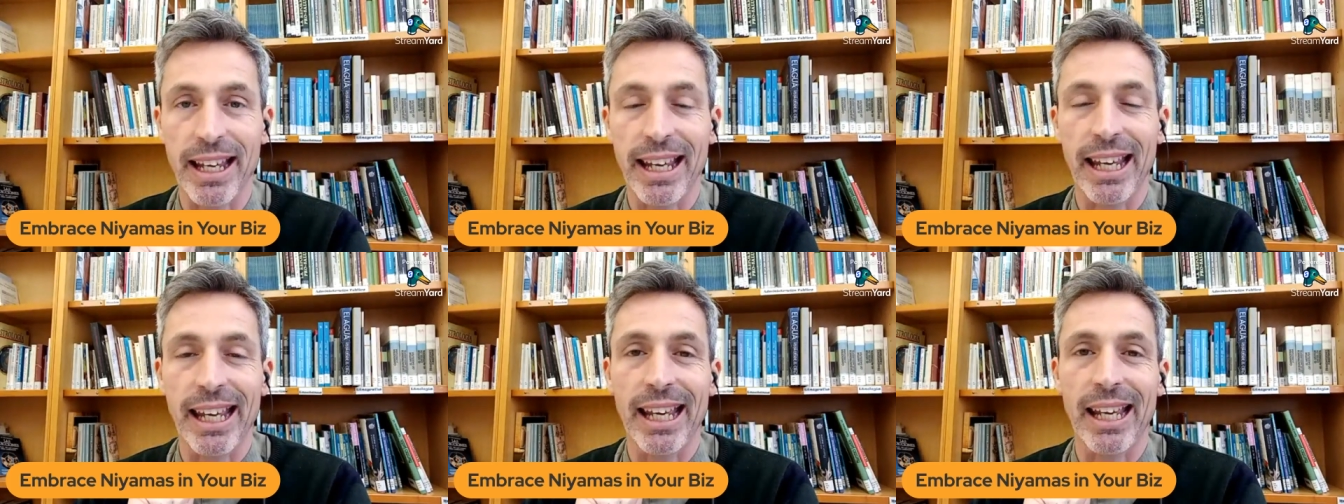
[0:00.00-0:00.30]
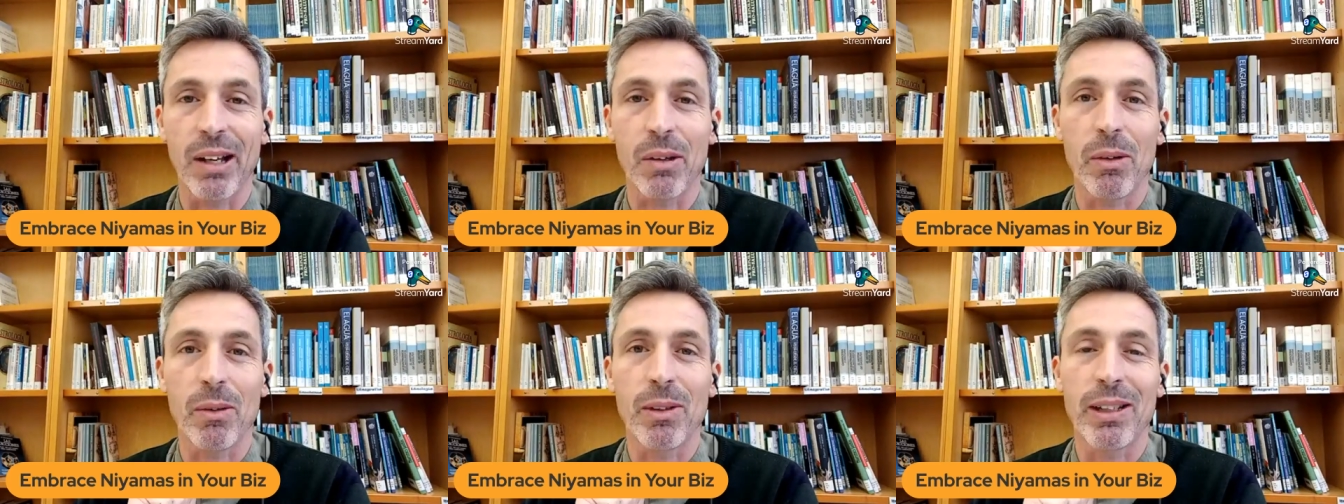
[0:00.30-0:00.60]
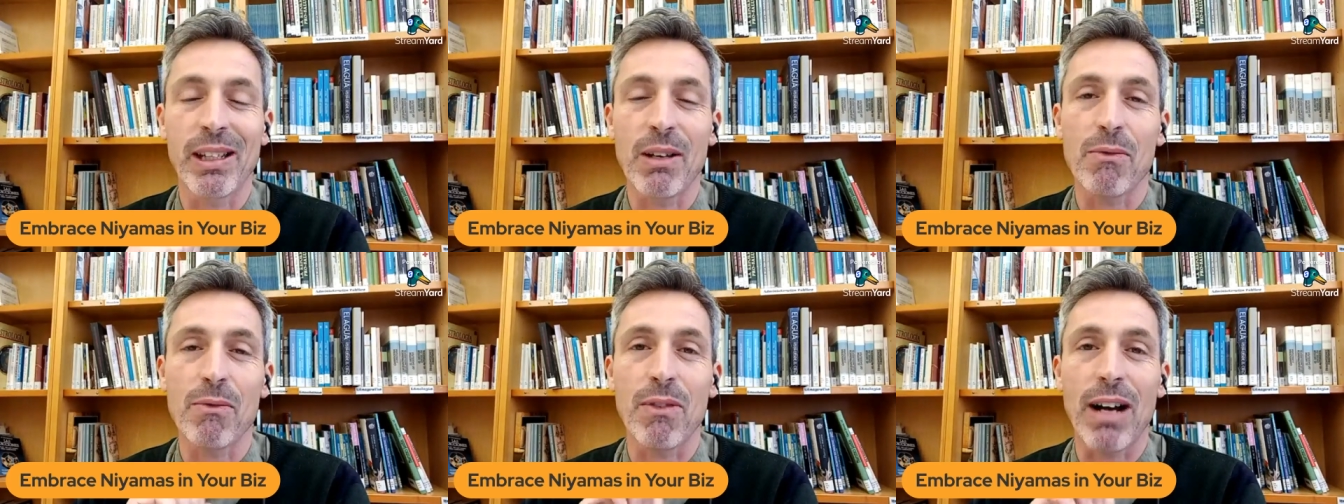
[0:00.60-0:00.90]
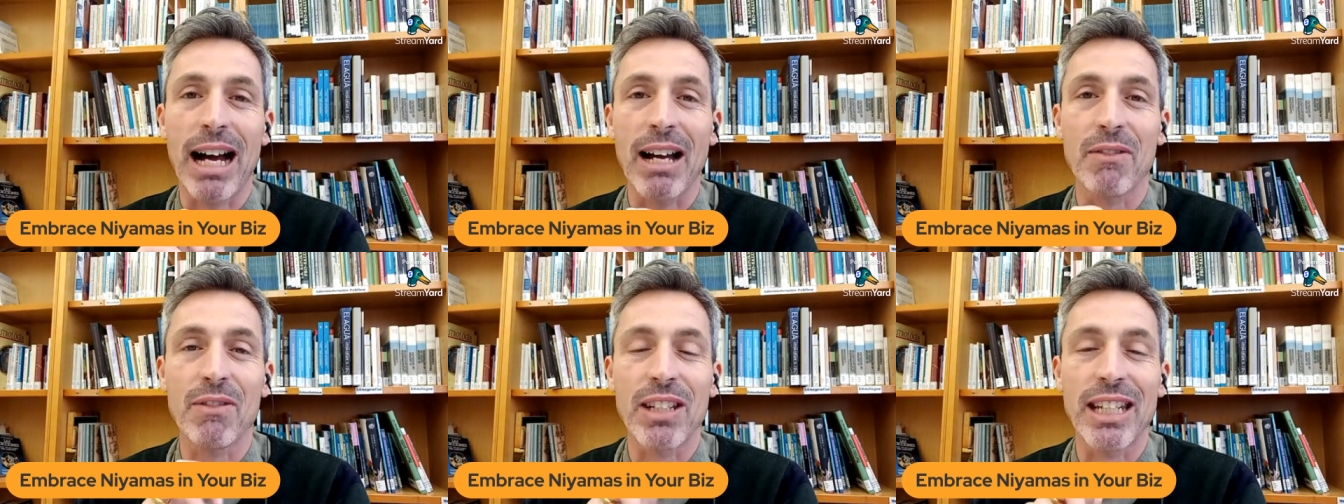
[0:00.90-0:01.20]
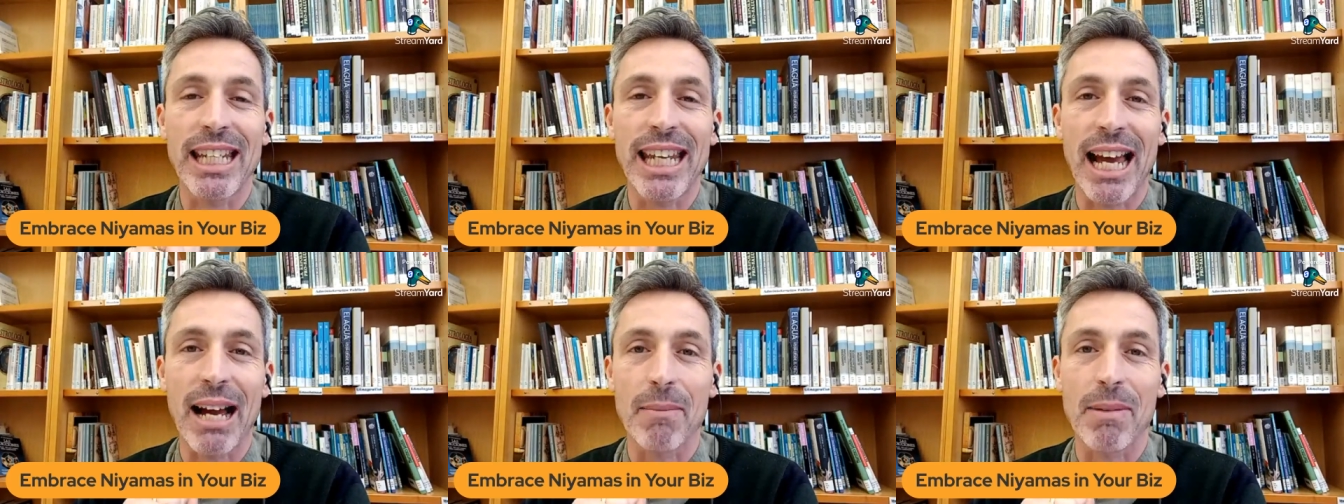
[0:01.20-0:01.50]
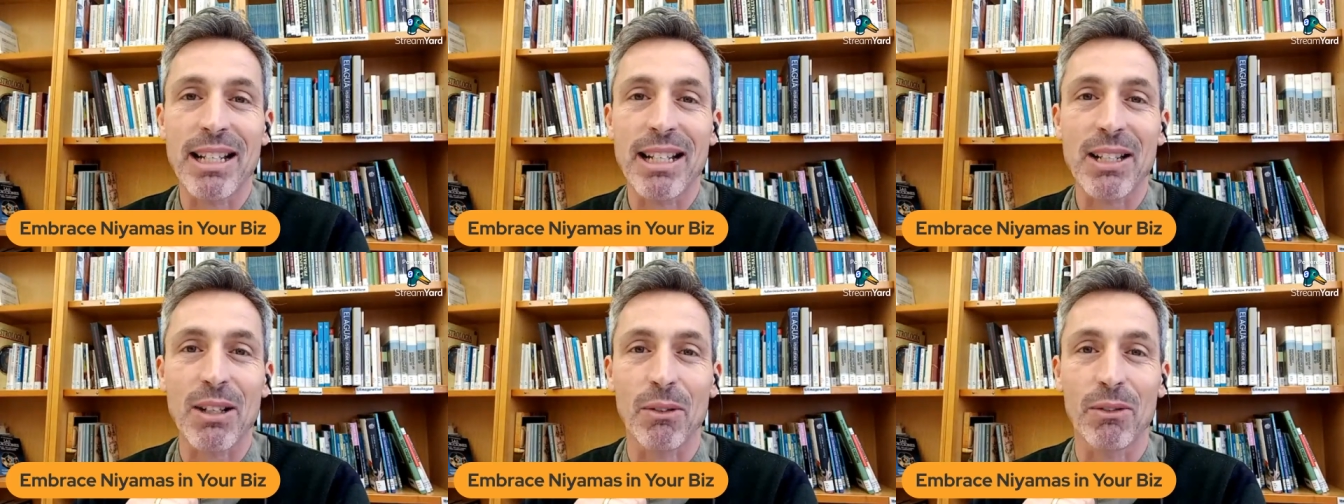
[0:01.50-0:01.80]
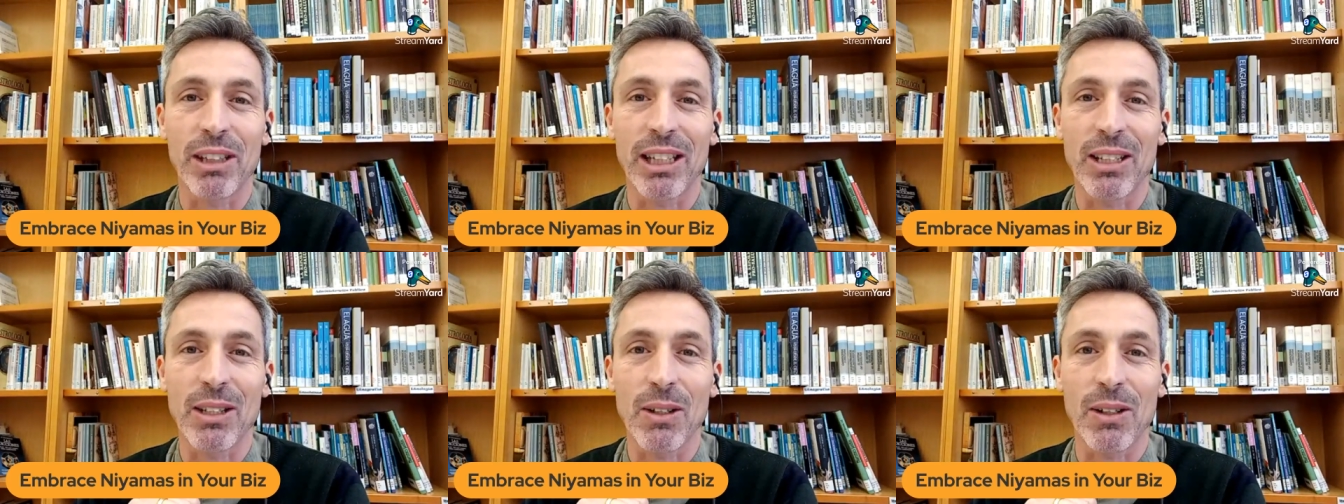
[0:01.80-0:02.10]
uh, the five niyamas
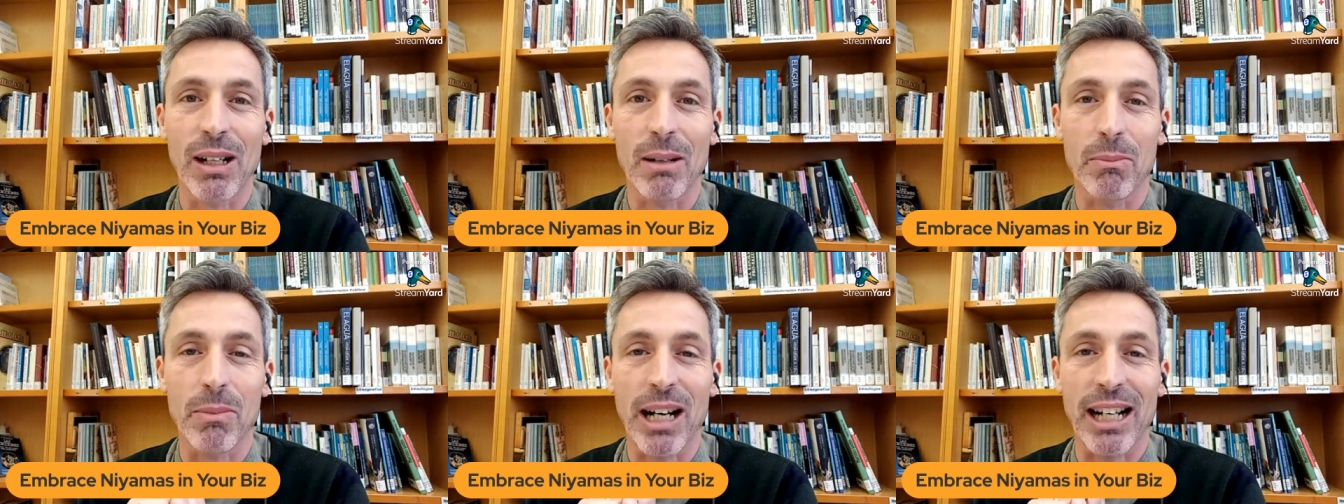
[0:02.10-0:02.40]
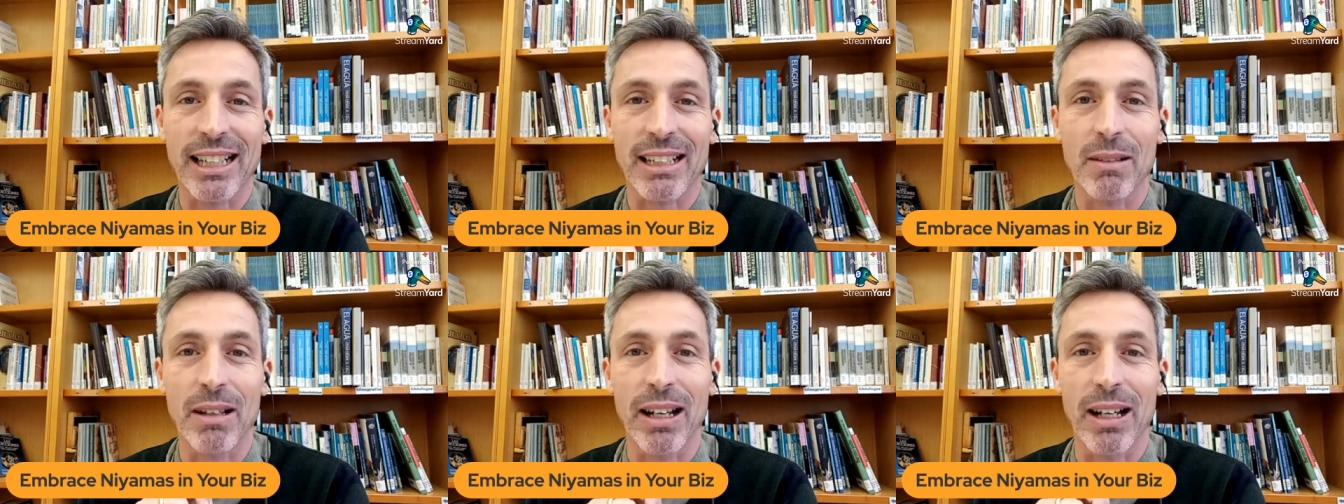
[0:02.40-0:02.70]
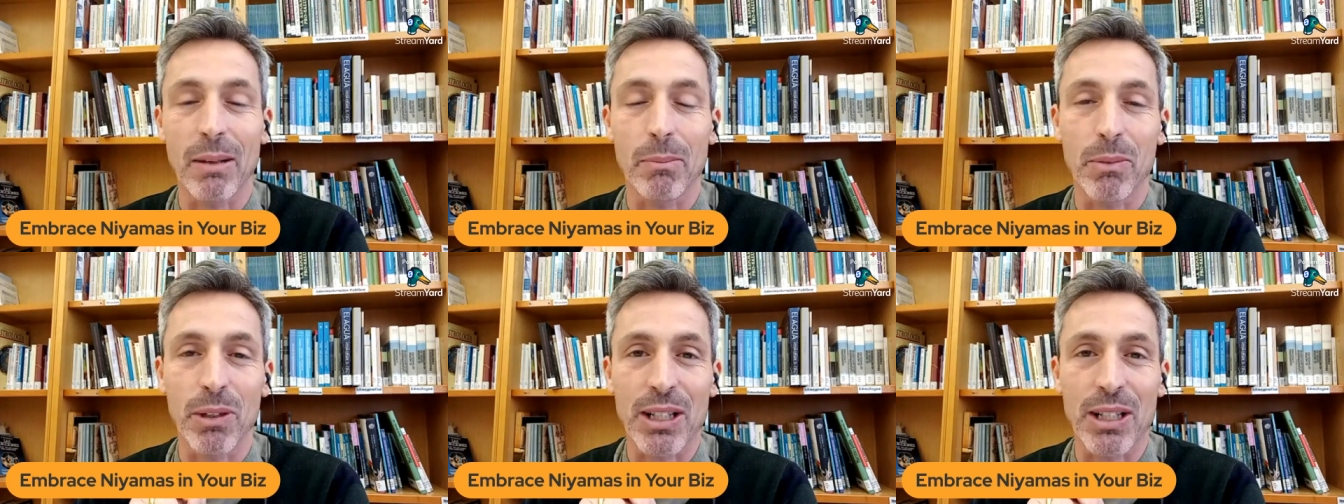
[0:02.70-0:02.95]
of the yoga pra- uh,